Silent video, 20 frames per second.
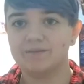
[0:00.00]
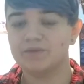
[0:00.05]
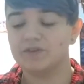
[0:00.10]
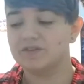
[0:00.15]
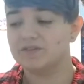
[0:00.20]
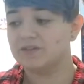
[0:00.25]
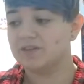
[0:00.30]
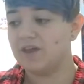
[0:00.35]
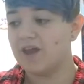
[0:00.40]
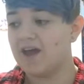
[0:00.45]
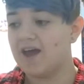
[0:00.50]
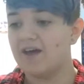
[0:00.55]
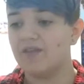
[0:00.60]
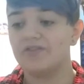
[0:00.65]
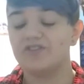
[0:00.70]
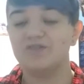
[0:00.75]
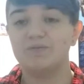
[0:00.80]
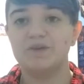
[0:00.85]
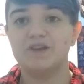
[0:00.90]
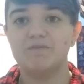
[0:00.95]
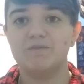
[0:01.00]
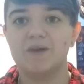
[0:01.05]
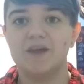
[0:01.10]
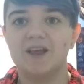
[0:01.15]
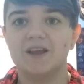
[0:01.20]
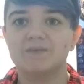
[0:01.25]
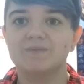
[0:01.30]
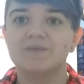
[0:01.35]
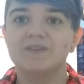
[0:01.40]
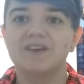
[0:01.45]
The speed
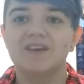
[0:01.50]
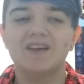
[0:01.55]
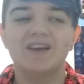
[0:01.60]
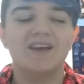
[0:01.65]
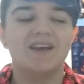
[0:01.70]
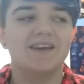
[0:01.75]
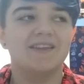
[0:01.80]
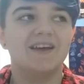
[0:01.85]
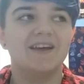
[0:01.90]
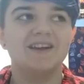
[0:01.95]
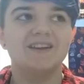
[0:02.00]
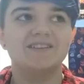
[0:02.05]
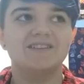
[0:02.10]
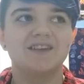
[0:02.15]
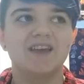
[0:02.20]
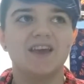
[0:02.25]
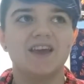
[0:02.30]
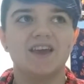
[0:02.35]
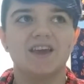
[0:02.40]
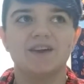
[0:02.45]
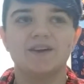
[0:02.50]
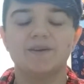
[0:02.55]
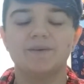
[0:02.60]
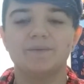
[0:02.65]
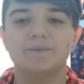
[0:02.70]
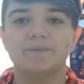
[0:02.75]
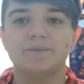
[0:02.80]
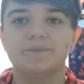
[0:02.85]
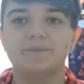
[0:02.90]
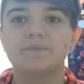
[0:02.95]
paint. That is a
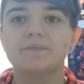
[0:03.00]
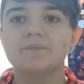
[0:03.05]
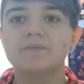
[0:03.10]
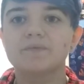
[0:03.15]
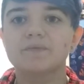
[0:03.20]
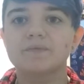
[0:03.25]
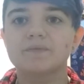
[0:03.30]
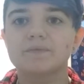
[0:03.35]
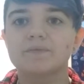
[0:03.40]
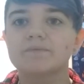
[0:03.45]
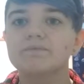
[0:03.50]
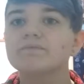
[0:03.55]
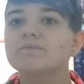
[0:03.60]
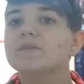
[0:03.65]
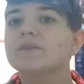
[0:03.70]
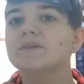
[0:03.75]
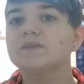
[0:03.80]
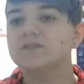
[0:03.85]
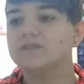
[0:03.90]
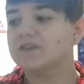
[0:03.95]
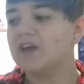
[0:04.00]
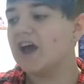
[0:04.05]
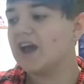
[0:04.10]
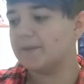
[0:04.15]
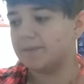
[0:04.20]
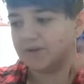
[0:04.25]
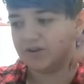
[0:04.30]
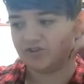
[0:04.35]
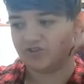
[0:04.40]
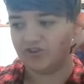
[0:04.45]

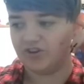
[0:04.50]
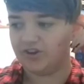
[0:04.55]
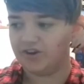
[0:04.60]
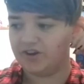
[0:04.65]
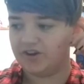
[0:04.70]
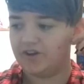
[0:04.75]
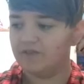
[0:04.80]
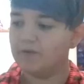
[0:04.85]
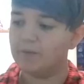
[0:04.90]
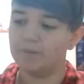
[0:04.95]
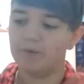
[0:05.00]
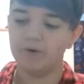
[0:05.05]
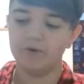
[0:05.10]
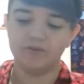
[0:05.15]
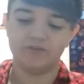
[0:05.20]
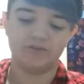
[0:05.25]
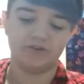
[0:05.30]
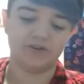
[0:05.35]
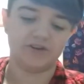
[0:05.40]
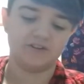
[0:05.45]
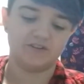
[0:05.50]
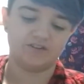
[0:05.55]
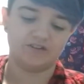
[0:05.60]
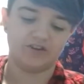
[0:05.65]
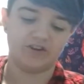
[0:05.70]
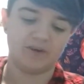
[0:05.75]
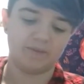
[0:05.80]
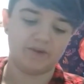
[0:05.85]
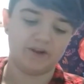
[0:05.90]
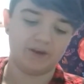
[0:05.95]
sky picture of a post on
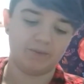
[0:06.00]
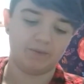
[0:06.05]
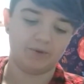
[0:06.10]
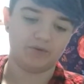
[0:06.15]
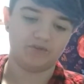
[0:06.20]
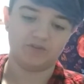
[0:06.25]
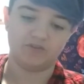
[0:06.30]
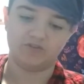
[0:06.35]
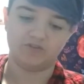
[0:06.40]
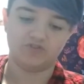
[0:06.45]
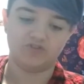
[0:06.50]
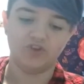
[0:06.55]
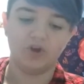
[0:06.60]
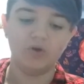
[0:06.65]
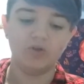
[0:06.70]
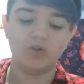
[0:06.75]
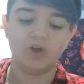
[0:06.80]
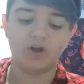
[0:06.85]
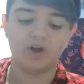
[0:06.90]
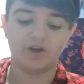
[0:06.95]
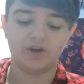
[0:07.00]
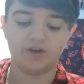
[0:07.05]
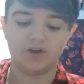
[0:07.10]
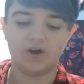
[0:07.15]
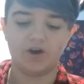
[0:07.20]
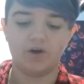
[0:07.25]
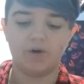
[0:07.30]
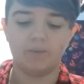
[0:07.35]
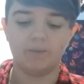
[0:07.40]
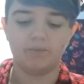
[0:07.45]
Instagram that I posted so long
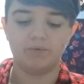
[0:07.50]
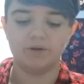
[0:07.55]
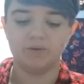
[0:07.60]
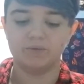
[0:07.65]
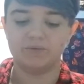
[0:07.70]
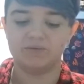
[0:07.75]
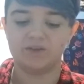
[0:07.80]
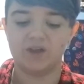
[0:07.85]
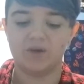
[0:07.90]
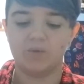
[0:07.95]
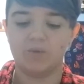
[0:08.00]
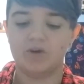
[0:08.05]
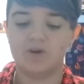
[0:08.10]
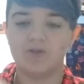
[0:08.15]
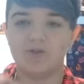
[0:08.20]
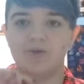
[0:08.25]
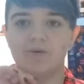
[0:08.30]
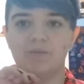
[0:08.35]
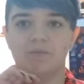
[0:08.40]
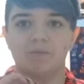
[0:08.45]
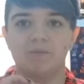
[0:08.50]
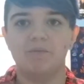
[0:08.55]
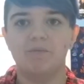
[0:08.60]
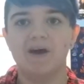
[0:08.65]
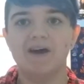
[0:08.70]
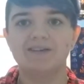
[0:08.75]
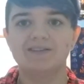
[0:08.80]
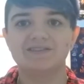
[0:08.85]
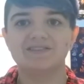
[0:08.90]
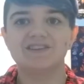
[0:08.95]
ago, but it was like one of the
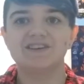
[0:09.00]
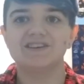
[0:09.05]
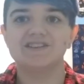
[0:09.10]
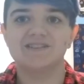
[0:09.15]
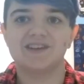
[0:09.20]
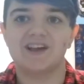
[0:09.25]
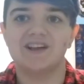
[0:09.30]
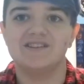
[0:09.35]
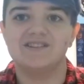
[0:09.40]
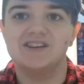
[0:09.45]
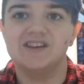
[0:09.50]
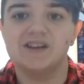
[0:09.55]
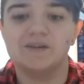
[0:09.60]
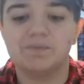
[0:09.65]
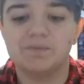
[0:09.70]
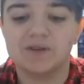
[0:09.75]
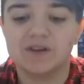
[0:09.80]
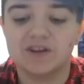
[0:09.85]
best things I did.